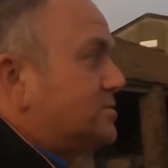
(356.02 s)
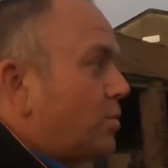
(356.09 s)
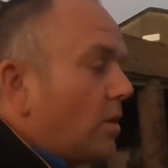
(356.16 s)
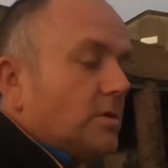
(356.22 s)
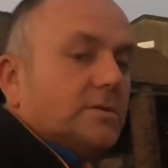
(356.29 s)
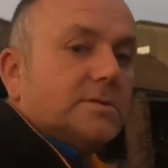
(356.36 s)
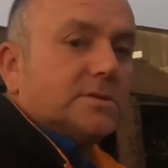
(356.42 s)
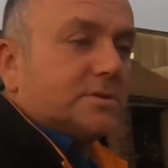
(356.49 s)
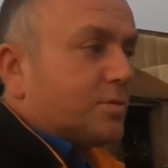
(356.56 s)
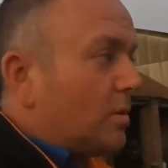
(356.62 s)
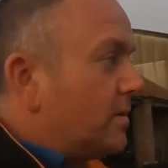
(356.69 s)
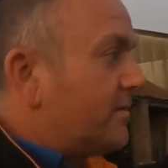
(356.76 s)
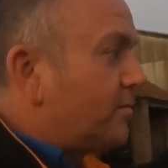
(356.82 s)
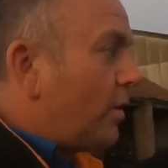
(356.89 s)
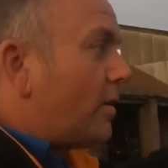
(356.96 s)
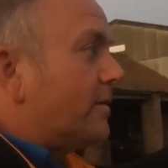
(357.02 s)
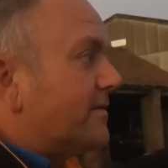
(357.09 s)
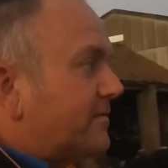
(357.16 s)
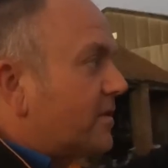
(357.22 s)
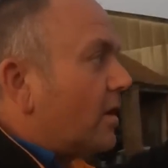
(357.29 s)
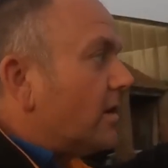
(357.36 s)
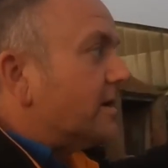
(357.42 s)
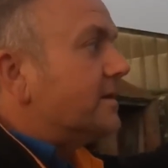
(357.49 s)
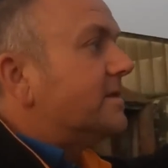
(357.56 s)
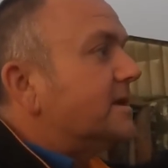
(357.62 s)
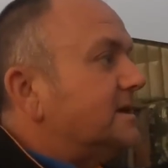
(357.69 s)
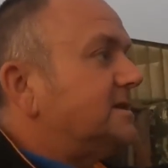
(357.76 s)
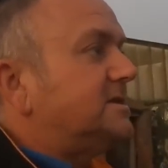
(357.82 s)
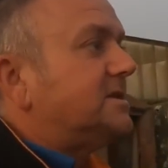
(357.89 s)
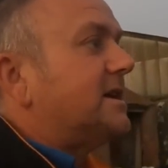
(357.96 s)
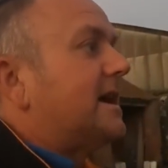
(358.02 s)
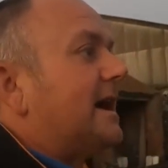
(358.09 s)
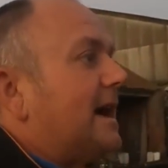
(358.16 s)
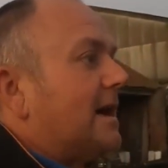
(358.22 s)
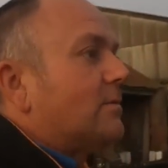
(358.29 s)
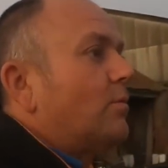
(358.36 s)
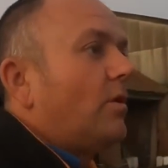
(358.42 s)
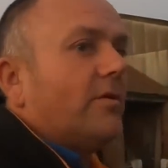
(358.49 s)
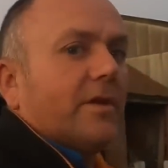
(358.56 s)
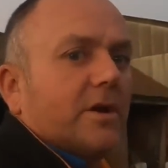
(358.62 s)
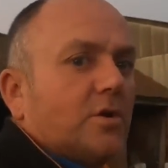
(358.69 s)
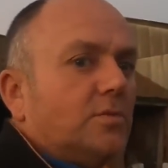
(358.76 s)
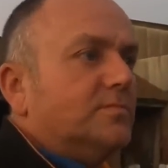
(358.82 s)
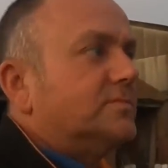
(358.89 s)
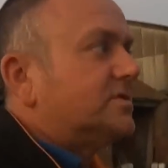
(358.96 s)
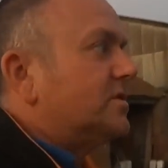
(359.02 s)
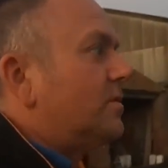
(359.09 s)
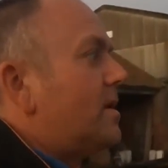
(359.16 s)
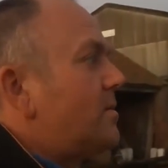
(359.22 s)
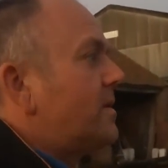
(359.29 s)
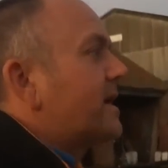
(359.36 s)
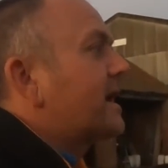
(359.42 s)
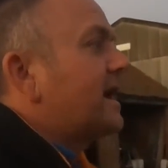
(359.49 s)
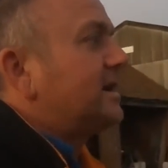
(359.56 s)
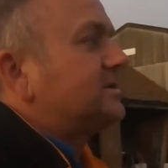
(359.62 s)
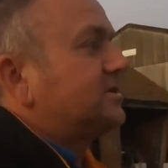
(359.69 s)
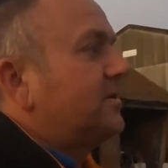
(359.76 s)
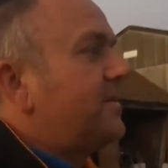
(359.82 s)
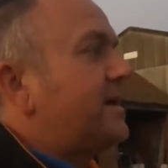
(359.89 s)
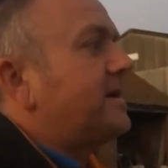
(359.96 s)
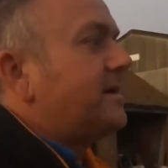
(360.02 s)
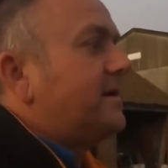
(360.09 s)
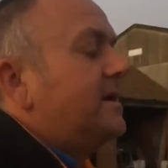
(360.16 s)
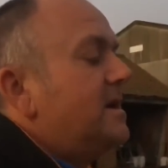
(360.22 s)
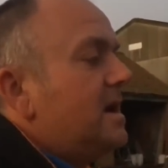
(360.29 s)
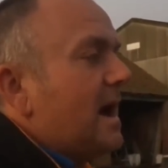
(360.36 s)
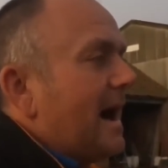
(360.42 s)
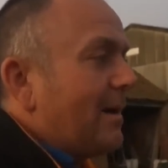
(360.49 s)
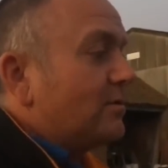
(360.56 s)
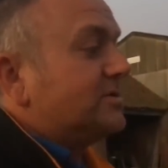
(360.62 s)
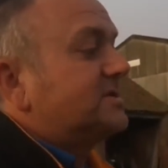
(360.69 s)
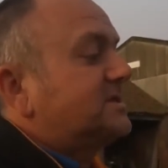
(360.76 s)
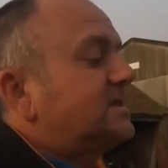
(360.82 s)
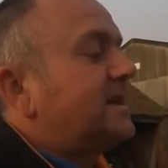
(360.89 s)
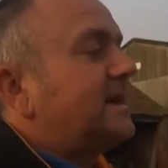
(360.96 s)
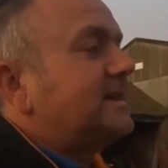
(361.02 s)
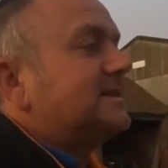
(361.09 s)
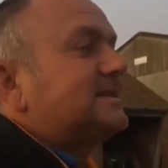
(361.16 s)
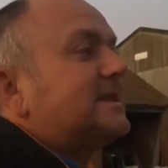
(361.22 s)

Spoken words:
ones, what we've got in these yards, what they come to when we cash them in. I would say in